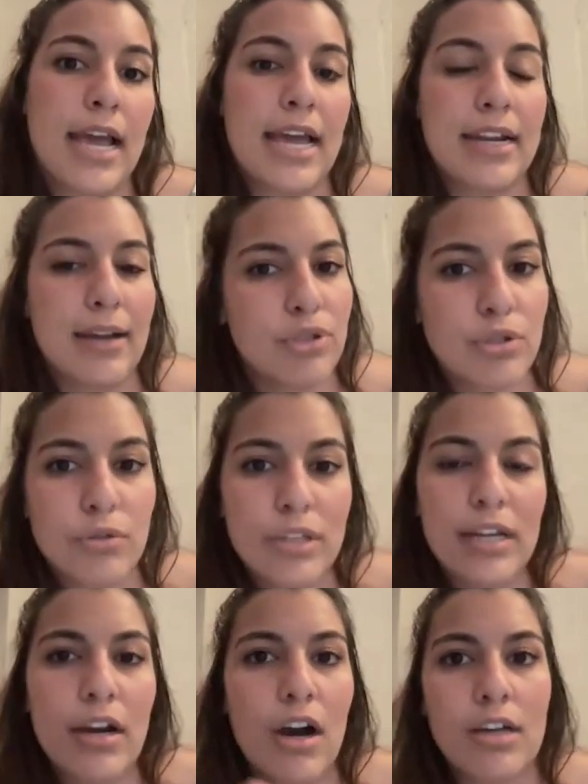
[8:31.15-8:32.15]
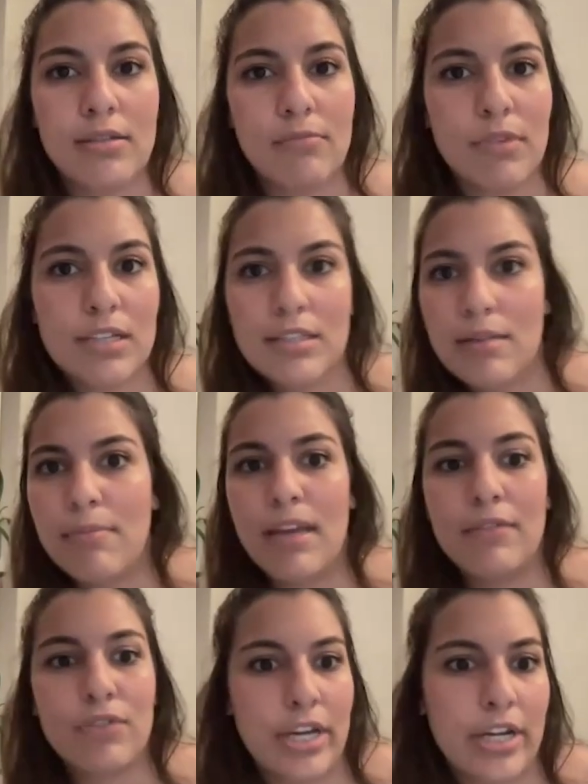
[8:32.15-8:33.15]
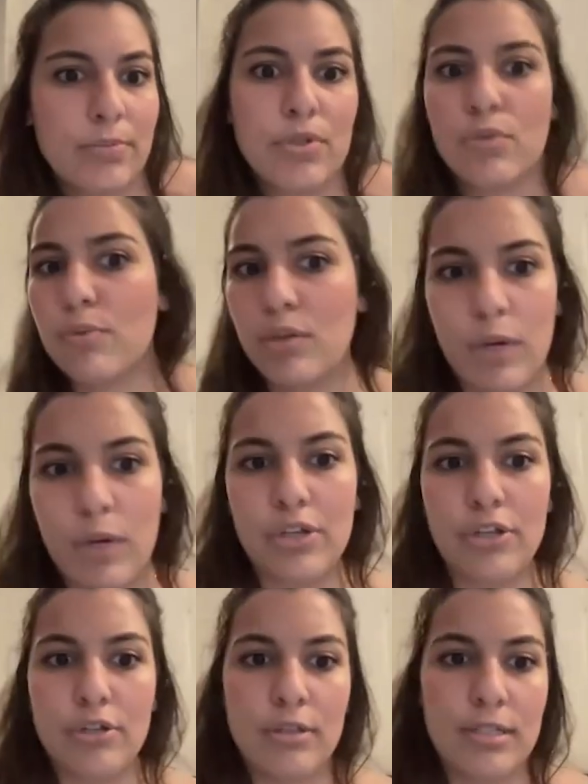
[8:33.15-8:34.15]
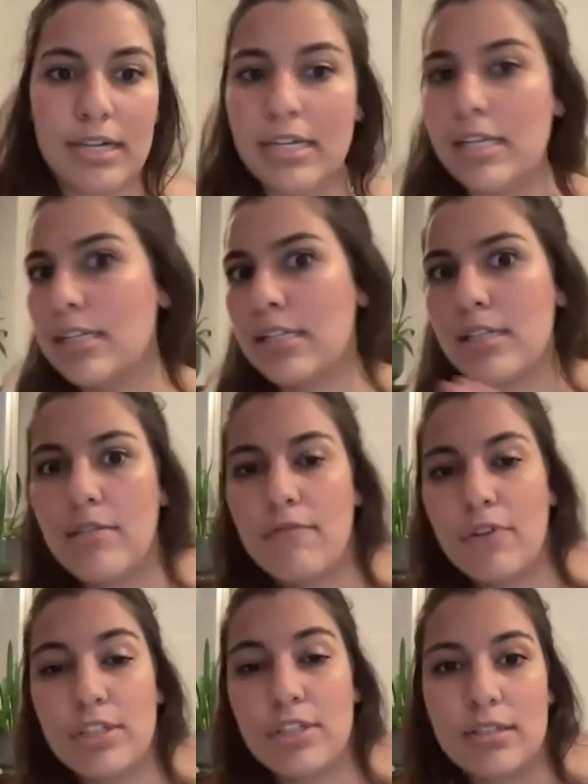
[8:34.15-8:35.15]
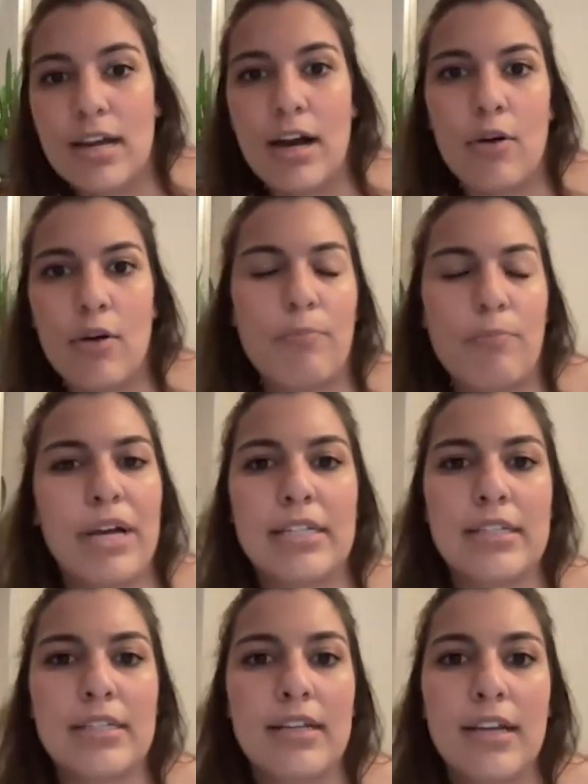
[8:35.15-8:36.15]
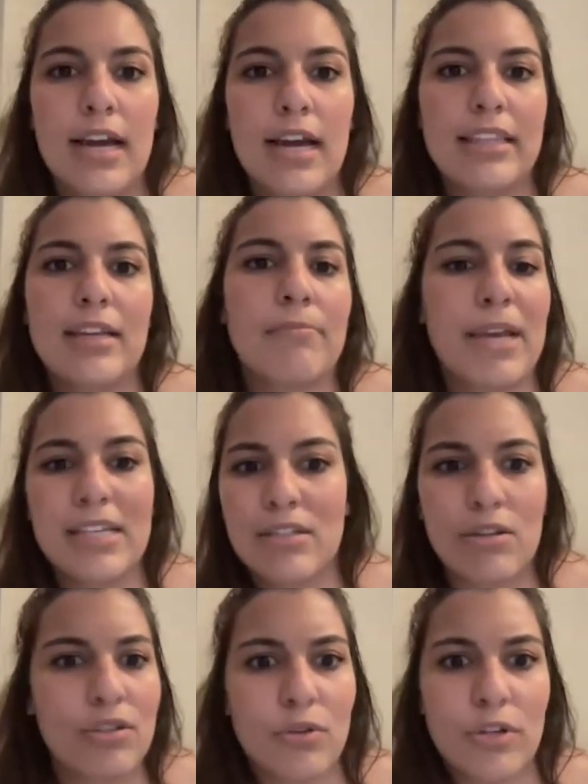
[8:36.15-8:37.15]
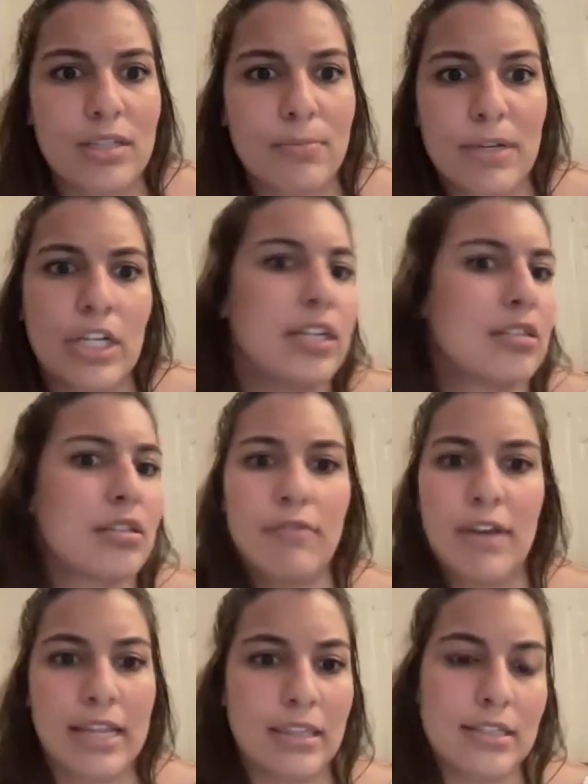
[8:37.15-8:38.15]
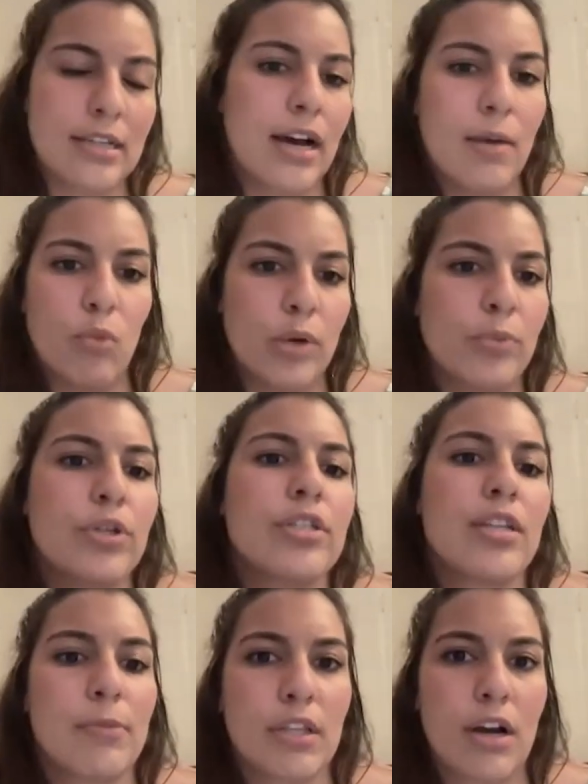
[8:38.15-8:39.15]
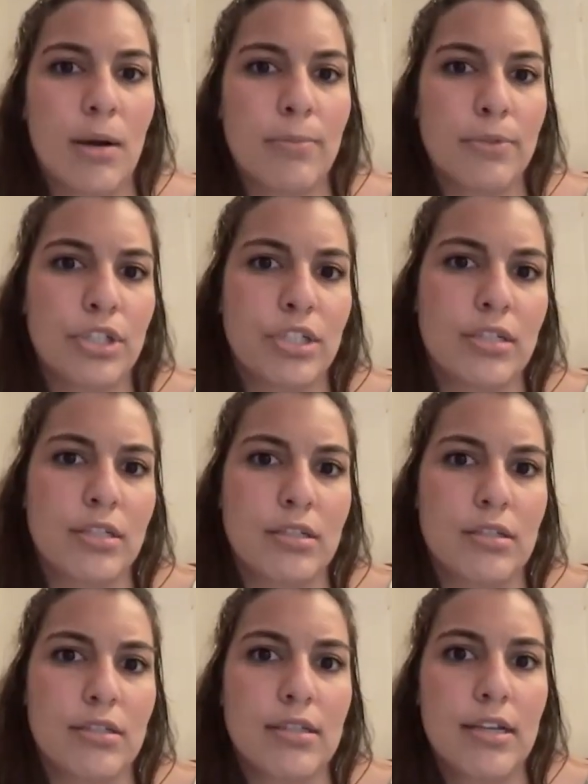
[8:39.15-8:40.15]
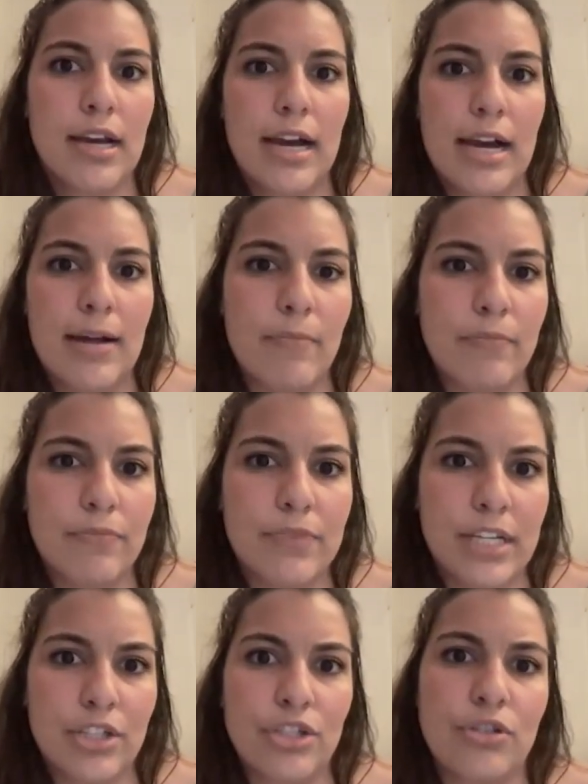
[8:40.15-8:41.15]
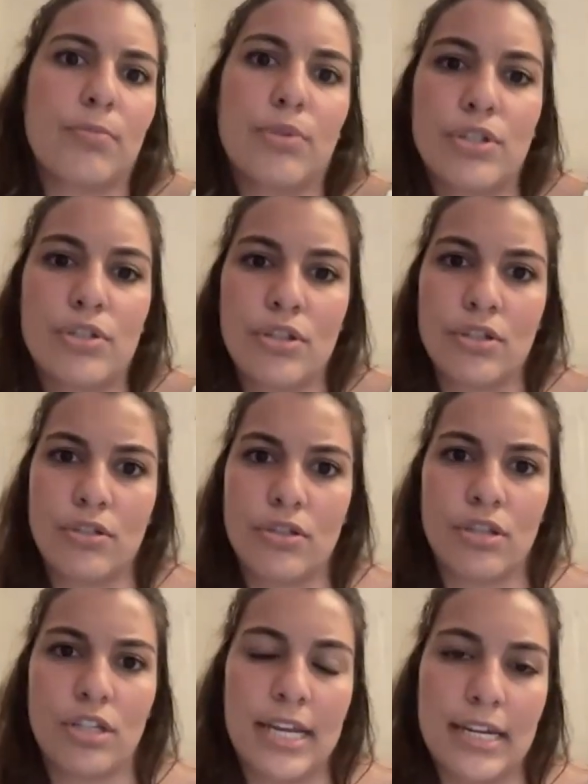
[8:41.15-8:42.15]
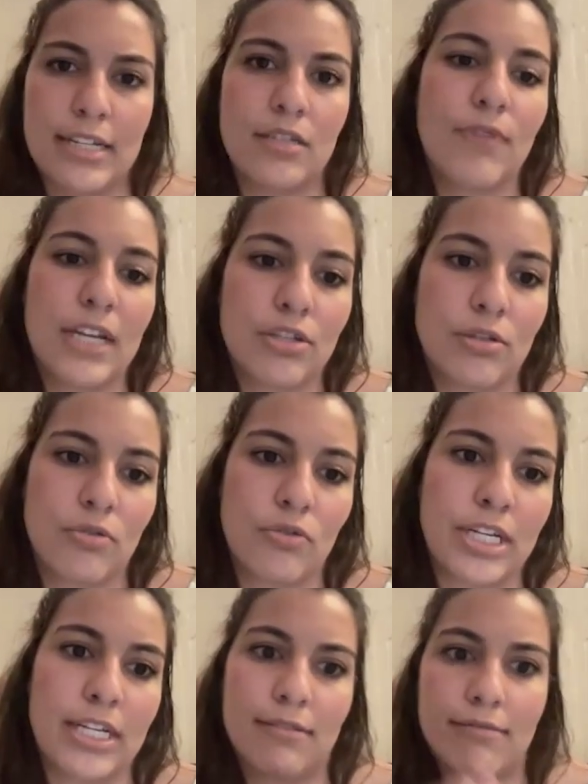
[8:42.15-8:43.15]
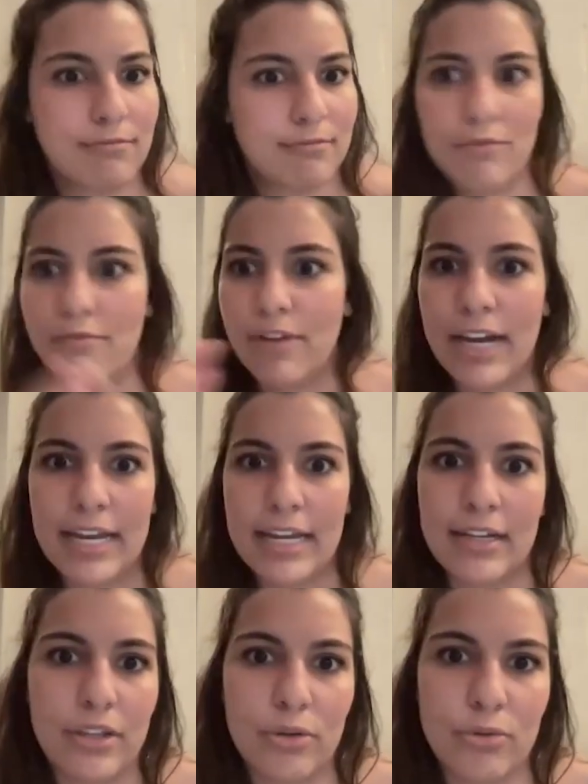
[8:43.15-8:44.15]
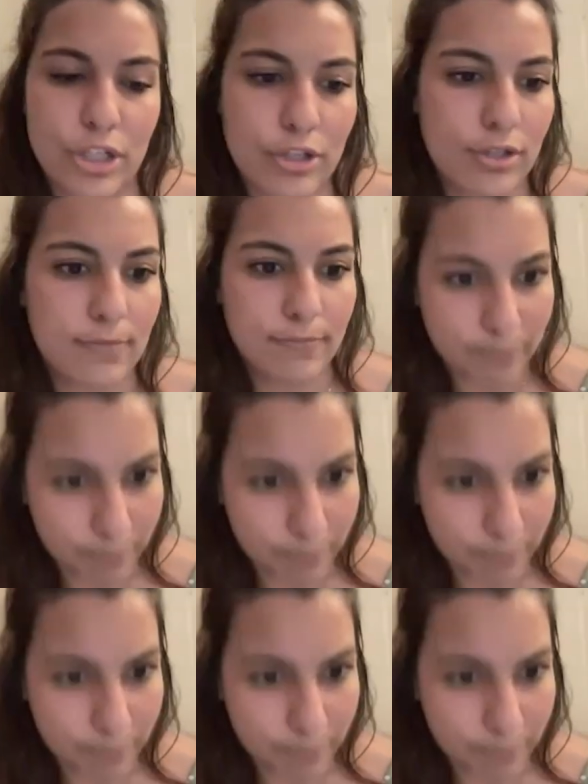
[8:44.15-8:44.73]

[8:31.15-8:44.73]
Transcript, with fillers: And I'm sure there are some things that may have changed between when you studied versus now, but I think based on your experience of at the time, what were some of the options um, that you could pursue to get into veterinary via another? So-